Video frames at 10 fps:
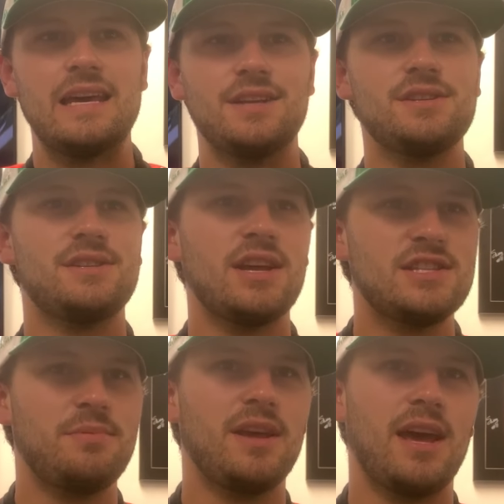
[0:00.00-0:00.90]
it's just nice
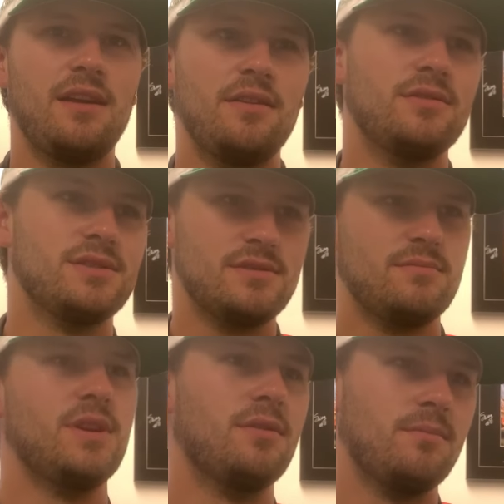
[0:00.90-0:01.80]
to be ahead of those,
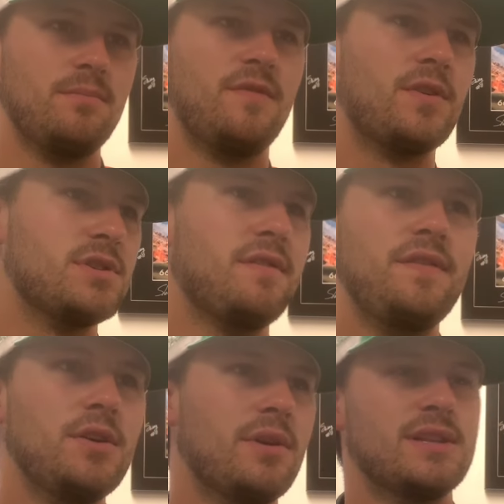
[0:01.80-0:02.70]
you know, first
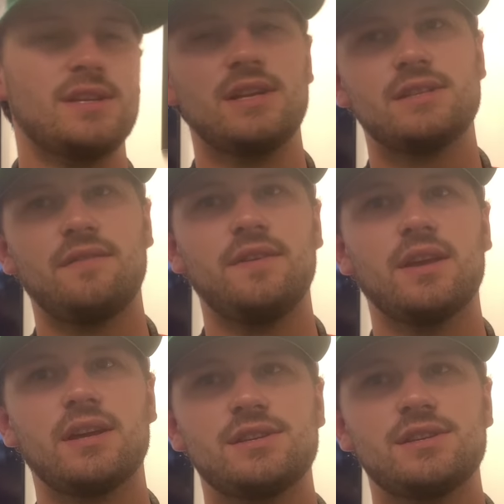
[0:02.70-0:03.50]
few incidents, I feel like.